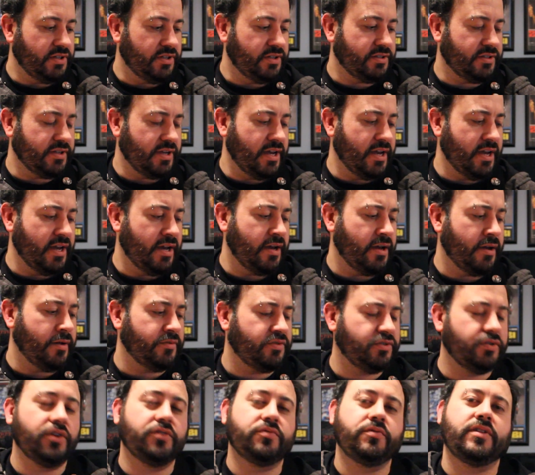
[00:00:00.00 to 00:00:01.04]
is
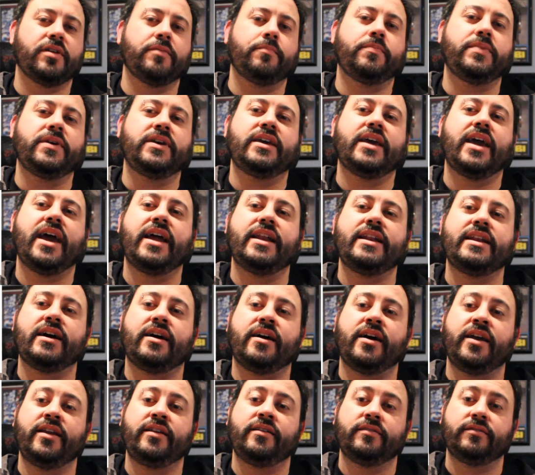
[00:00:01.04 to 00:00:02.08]
starts with a B add
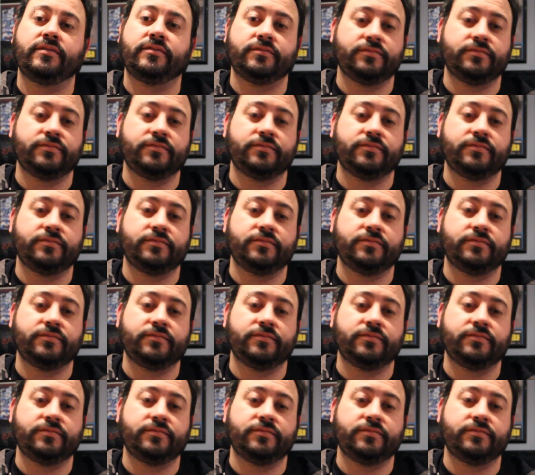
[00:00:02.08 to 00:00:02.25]
9,